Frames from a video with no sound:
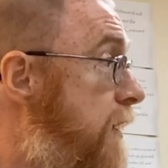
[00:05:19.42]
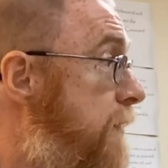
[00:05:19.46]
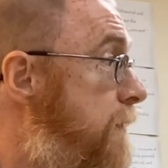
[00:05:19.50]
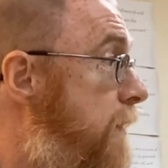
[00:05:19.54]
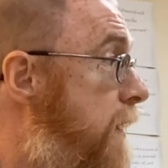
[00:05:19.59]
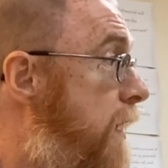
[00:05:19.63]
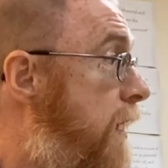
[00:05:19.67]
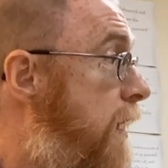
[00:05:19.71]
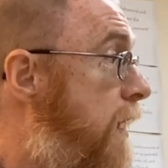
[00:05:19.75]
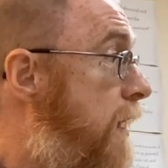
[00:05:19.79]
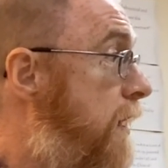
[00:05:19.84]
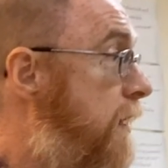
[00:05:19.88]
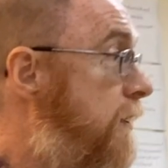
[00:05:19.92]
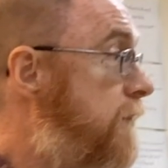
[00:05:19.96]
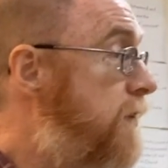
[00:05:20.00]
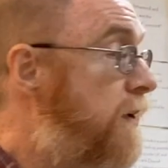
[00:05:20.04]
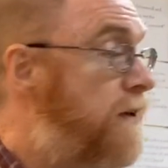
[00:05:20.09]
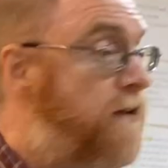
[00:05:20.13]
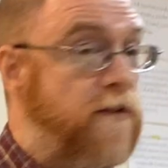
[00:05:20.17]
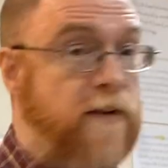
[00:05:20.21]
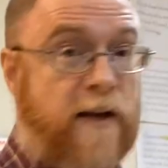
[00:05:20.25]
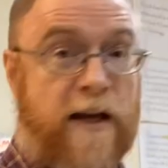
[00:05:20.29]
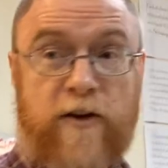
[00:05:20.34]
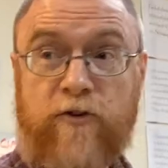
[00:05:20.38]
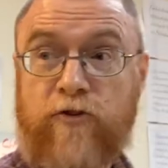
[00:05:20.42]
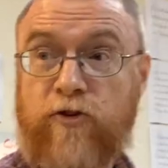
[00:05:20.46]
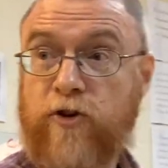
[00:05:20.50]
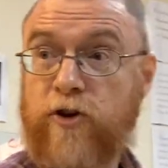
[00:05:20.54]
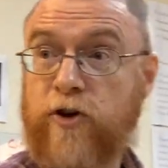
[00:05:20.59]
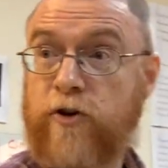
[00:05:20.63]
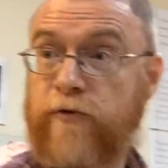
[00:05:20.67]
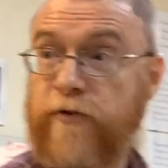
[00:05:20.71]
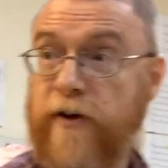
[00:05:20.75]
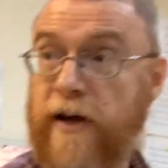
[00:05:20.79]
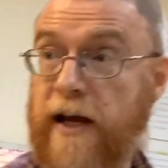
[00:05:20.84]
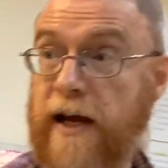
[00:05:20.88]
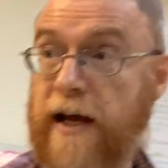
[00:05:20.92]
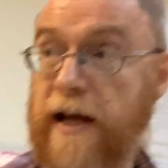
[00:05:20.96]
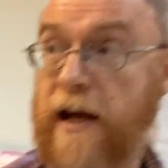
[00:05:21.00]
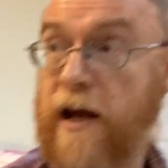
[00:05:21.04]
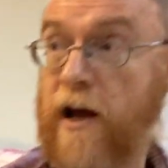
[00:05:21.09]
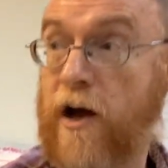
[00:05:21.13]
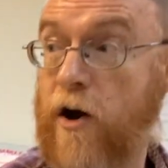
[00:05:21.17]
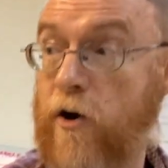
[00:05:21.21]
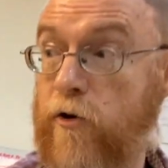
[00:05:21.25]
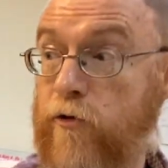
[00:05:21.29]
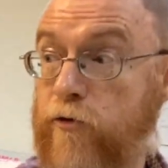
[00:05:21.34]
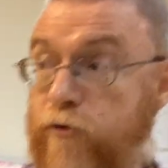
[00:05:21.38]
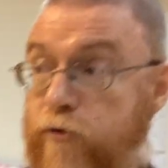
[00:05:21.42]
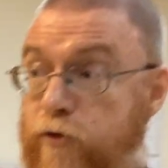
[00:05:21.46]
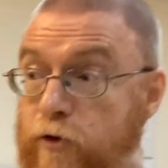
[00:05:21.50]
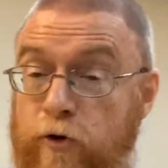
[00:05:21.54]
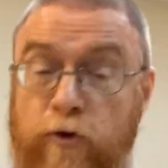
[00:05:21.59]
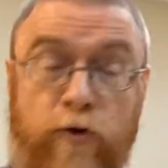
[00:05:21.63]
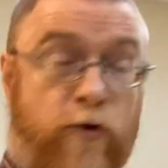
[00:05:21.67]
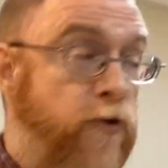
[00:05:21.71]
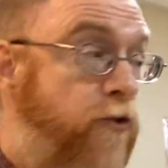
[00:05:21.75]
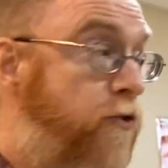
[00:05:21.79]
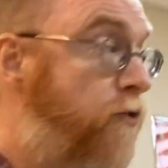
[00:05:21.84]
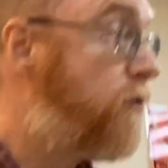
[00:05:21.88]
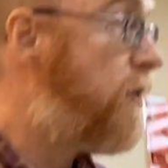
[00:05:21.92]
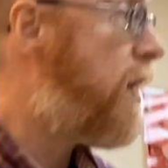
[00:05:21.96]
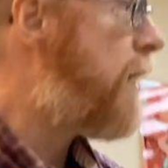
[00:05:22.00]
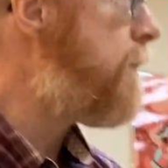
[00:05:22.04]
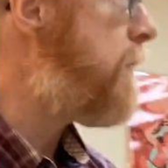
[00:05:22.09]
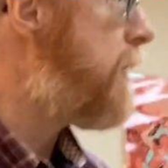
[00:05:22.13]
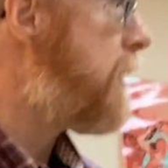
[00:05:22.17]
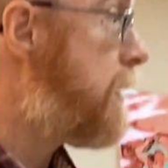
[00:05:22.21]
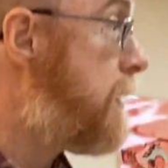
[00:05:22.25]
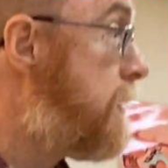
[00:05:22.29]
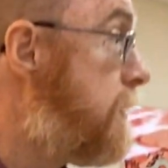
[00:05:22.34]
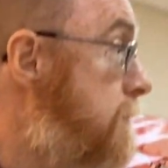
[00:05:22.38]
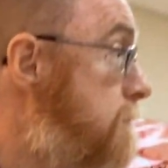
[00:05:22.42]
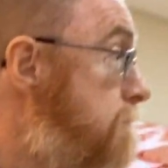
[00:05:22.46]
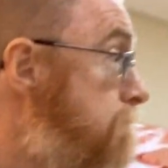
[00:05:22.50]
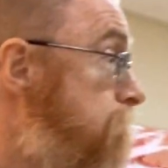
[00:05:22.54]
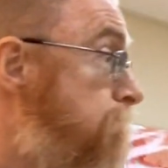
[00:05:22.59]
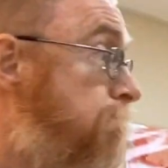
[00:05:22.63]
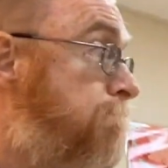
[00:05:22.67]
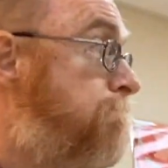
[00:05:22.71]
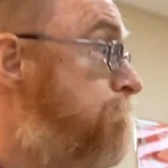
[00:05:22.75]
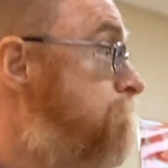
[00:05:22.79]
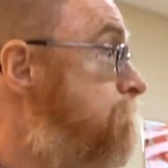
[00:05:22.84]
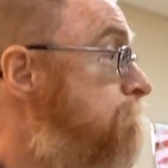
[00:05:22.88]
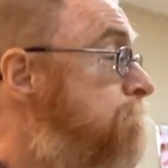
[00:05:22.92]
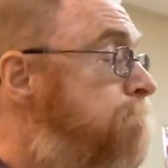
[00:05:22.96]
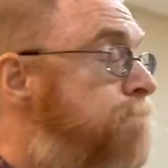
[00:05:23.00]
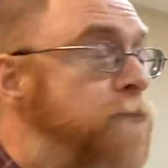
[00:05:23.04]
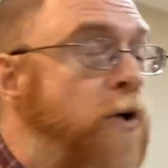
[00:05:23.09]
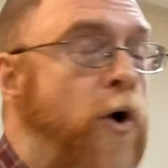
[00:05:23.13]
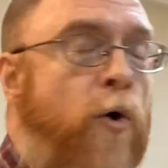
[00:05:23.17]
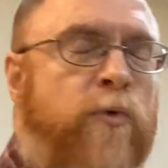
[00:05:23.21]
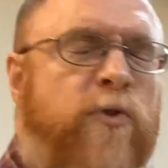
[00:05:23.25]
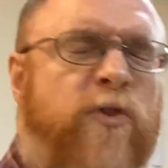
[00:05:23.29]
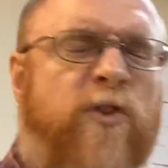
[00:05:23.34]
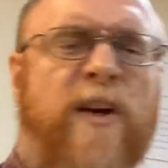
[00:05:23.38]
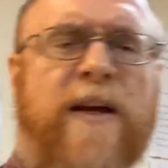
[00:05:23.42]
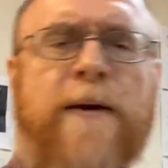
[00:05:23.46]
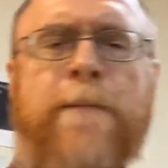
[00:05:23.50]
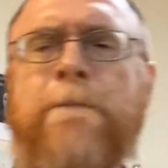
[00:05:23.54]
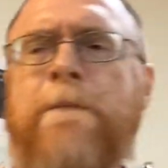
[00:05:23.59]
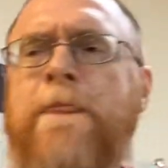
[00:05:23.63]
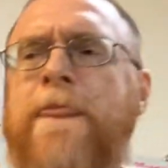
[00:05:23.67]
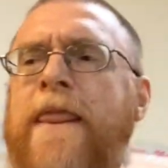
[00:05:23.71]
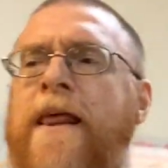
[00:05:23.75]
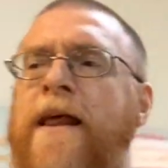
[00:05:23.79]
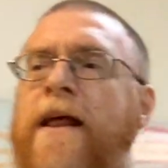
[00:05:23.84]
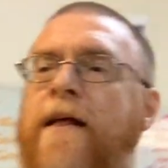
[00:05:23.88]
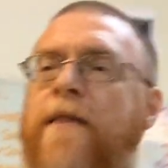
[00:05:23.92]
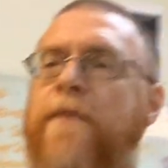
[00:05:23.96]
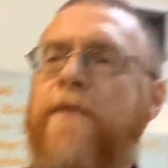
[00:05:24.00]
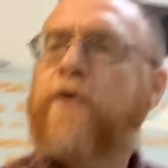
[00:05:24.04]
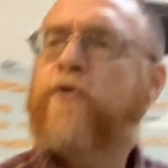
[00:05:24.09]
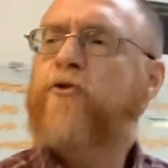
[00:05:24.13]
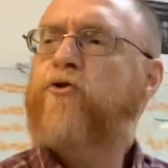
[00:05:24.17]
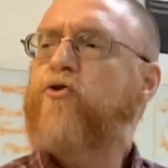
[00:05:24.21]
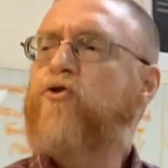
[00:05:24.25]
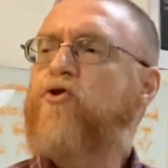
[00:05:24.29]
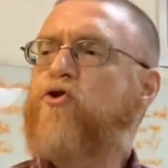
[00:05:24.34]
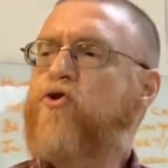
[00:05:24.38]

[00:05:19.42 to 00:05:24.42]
and uh, sensation of a full stomach. No, see, there's